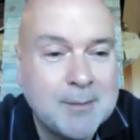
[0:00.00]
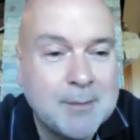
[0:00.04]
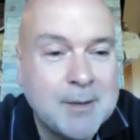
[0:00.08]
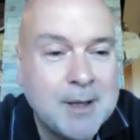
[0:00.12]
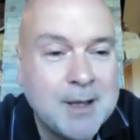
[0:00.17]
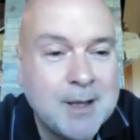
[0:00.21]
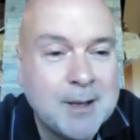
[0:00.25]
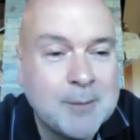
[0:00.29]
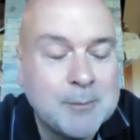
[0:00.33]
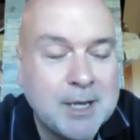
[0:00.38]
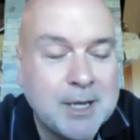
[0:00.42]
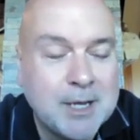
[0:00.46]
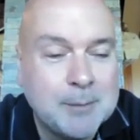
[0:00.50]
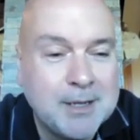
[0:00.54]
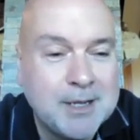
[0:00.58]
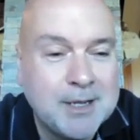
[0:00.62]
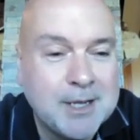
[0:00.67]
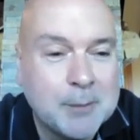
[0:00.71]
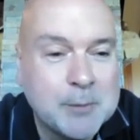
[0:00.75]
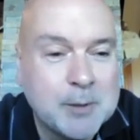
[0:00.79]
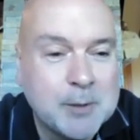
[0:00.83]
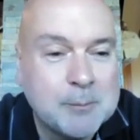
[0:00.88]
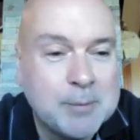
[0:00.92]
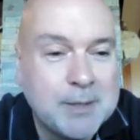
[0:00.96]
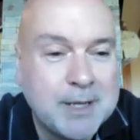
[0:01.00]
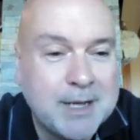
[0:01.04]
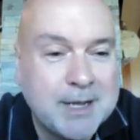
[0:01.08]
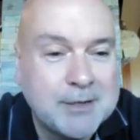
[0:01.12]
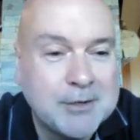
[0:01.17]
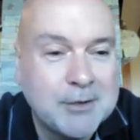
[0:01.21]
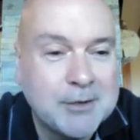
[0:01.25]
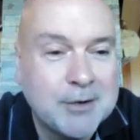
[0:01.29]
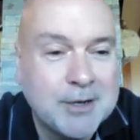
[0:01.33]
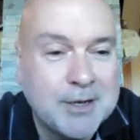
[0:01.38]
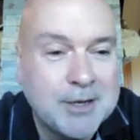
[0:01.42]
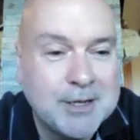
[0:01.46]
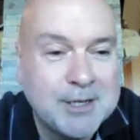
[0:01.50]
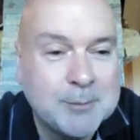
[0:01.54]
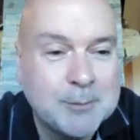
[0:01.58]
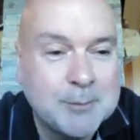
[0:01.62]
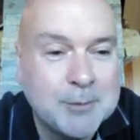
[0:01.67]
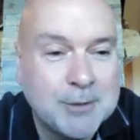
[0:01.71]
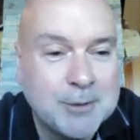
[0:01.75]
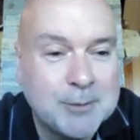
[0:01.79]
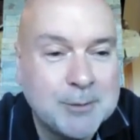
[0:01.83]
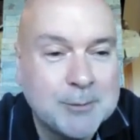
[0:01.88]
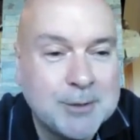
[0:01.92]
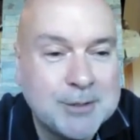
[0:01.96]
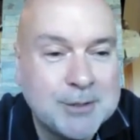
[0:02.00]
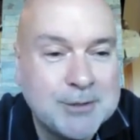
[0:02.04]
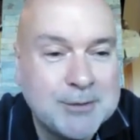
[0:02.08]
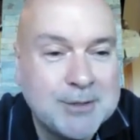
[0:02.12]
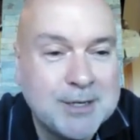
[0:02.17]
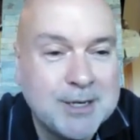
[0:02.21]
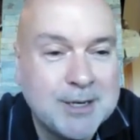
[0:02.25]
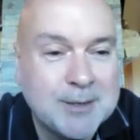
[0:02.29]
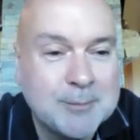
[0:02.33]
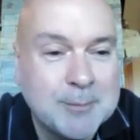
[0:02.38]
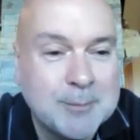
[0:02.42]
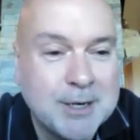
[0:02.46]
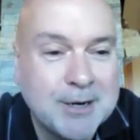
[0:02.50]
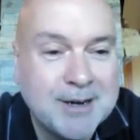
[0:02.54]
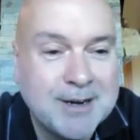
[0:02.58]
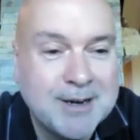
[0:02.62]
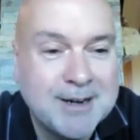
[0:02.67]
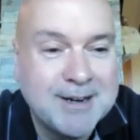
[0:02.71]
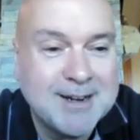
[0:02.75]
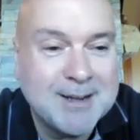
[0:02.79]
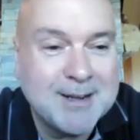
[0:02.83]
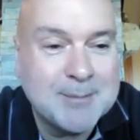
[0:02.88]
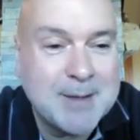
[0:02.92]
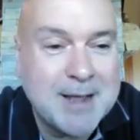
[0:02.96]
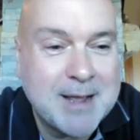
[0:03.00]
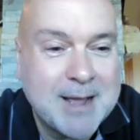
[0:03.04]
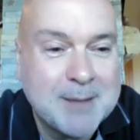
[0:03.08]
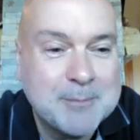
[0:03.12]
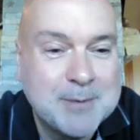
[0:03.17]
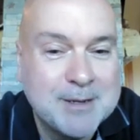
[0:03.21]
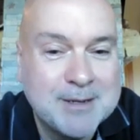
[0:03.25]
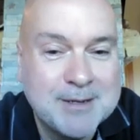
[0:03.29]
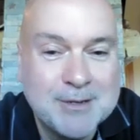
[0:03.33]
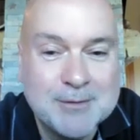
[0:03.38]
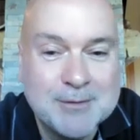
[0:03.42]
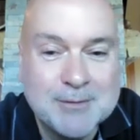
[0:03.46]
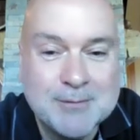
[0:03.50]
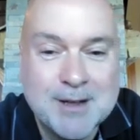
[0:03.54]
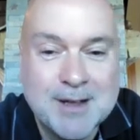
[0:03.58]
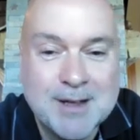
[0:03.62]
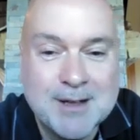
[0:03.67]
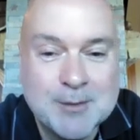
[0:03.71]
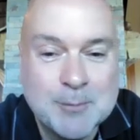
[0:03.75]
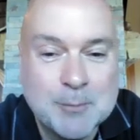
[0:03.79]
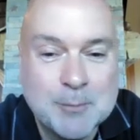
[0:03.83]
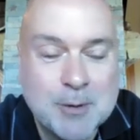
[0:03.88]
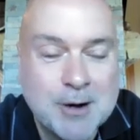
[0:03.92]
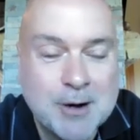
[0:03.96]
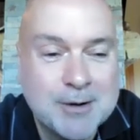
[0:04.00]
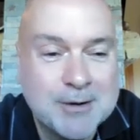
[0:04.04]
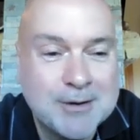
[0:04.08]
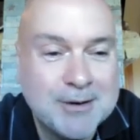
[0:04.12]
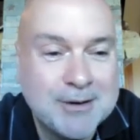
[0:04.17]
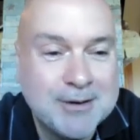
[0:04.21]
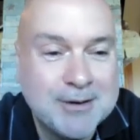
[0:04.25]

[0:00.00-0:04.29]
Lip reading: maybe helping plan your honeymoon when you get married. I'm happy you found a partner.